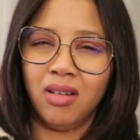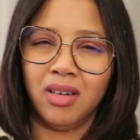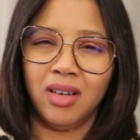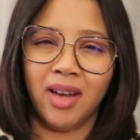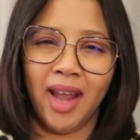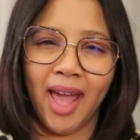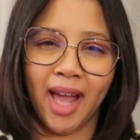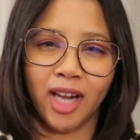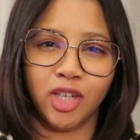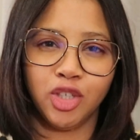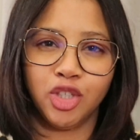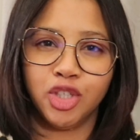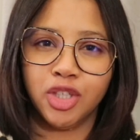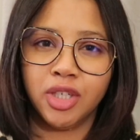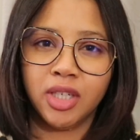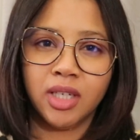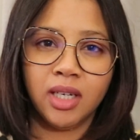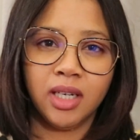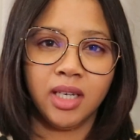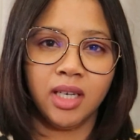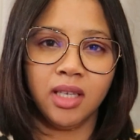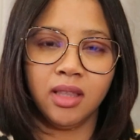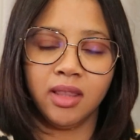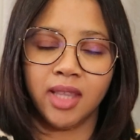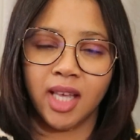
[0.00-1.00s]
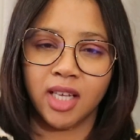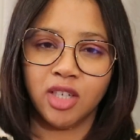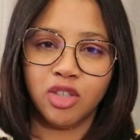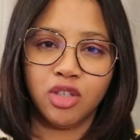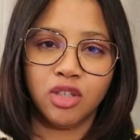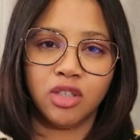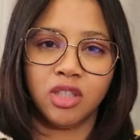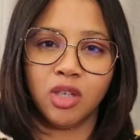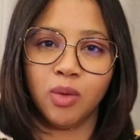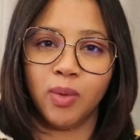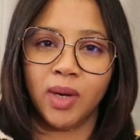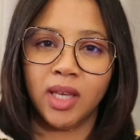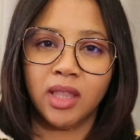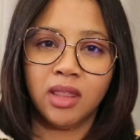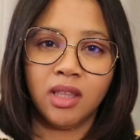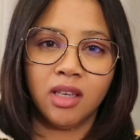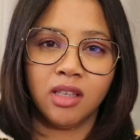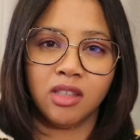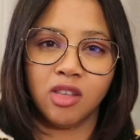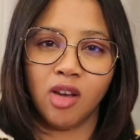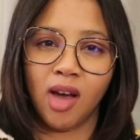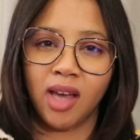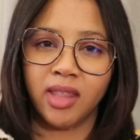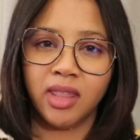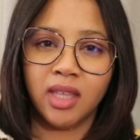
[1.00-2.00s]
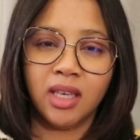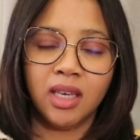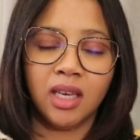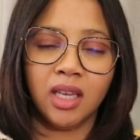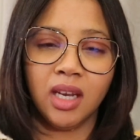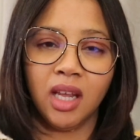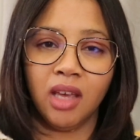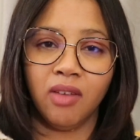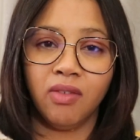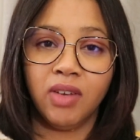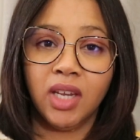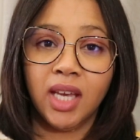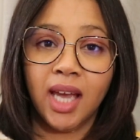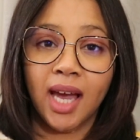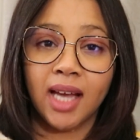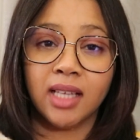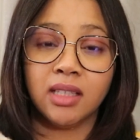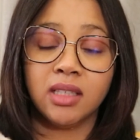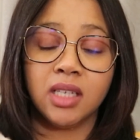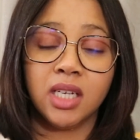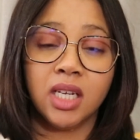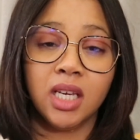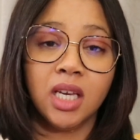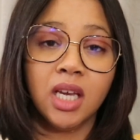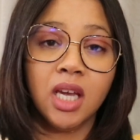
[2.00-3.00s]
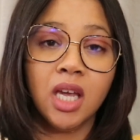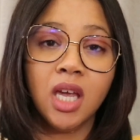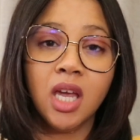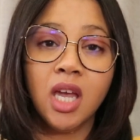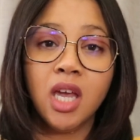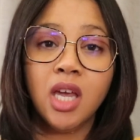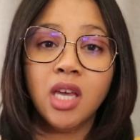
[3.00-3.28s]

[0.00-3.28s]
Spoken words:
Naturally, that's just the way things are, I think, in every country.